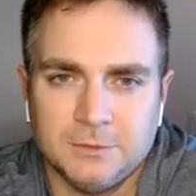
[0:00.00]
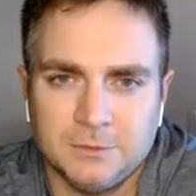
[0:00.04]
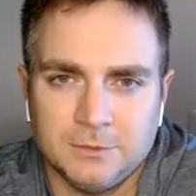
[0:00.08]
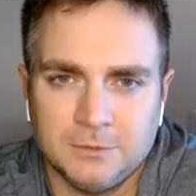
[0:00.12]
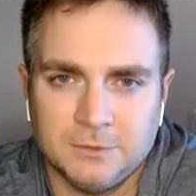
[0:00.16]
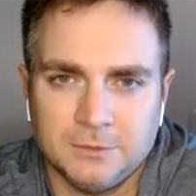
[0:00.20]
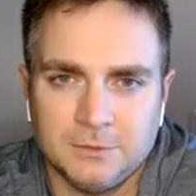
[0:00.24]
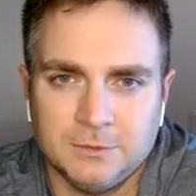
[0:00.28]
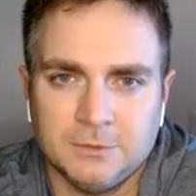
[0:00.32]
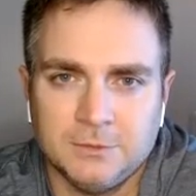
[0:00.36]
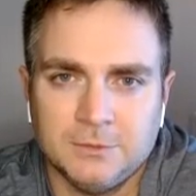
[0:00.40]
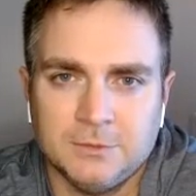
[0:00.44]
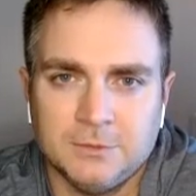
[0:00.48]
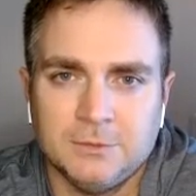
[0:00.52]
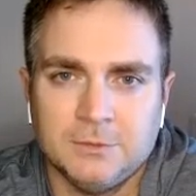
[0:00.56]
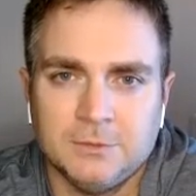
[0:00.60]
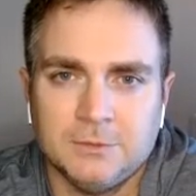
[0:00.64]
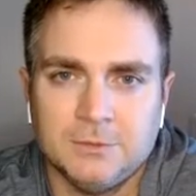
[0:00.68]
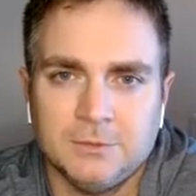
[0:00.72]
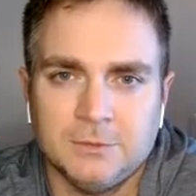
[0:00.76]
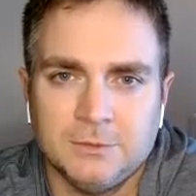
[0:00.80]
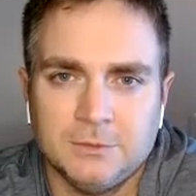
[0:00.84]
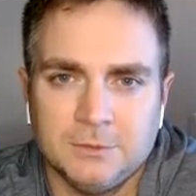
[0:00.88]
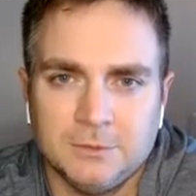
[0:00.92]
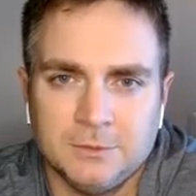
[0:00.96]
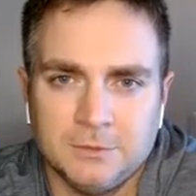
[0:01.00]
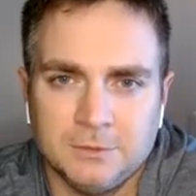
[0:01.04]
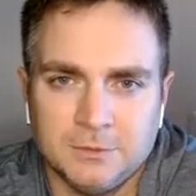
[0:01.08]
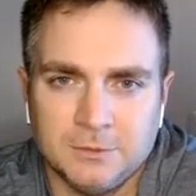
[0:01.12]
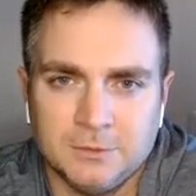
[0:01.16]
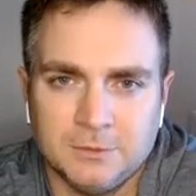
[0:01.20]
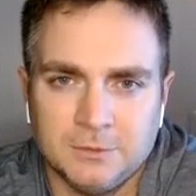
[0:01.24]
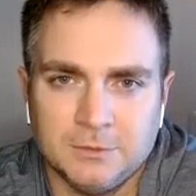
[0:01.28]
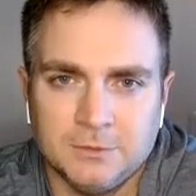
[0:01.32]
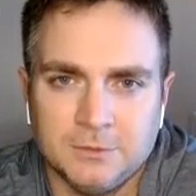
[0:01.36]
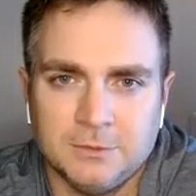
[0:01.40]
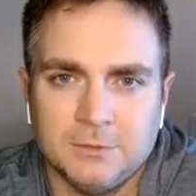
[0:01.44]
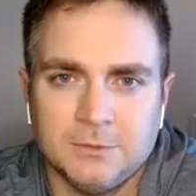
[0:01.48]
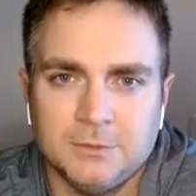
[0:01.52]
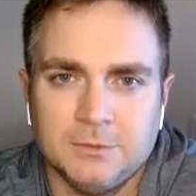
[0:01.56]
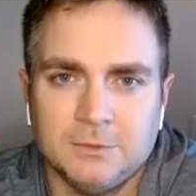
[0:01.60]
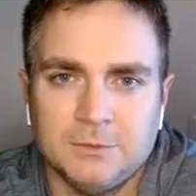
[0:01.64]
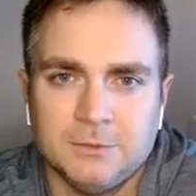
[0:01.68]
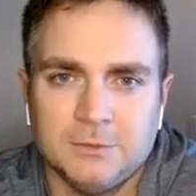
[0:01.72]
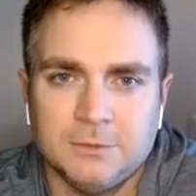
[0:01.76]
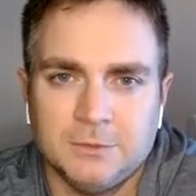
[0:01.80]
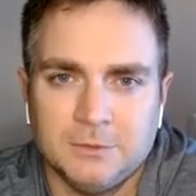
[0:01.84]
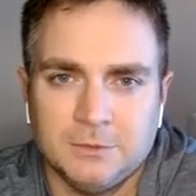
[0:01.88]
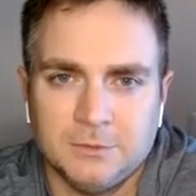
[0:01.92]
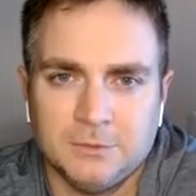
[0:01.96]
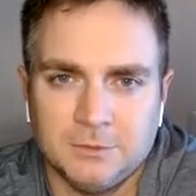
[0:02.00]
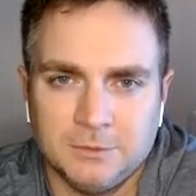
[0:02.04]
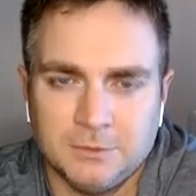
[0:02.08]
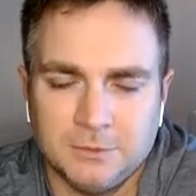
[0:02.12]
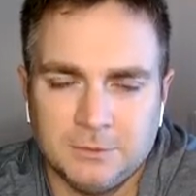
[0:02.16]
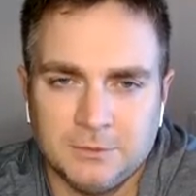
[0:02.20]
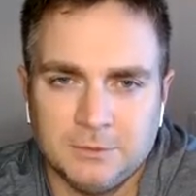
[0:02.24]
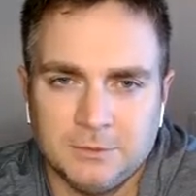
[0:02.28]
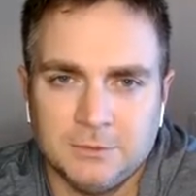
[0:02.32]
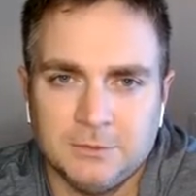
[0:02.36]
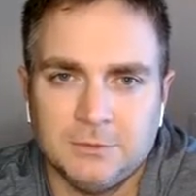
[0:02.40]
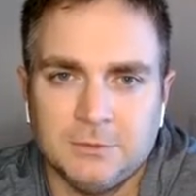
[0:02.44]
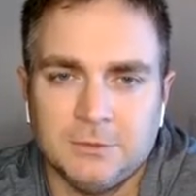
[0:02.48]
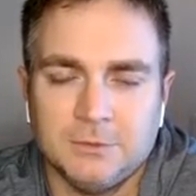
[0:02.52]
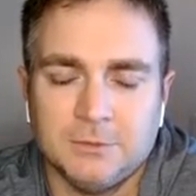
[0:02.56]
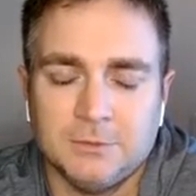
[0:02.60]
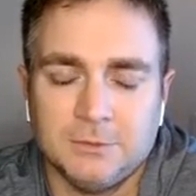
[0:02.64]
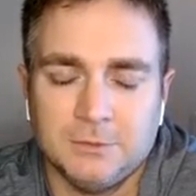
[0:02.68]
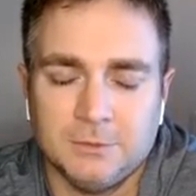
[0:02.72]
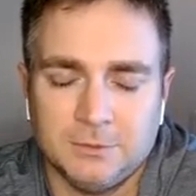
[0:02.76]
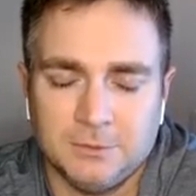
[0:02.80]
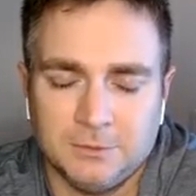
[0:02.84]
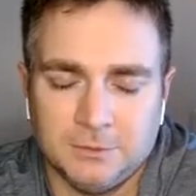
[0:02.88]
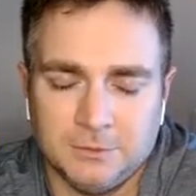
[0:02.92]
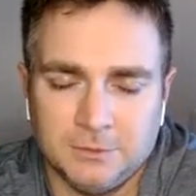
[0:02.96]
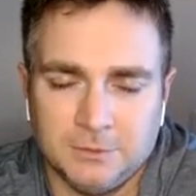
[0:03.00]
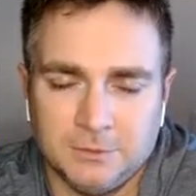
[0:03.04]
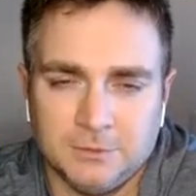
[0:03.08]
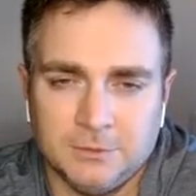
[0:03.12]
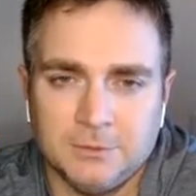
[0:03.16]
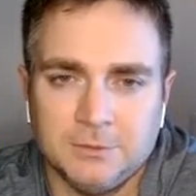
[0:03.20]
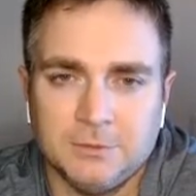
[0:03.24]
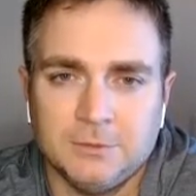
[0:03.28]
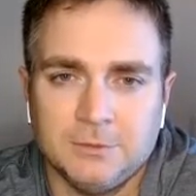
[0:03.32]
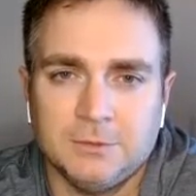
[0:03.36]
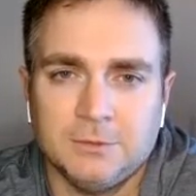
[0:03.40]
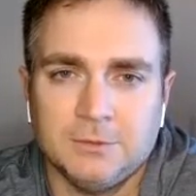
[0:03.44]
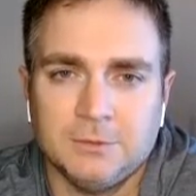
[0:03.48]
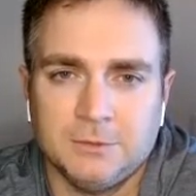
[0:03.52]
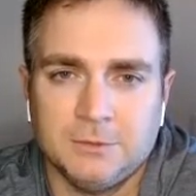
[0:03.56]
The person shown says nothing.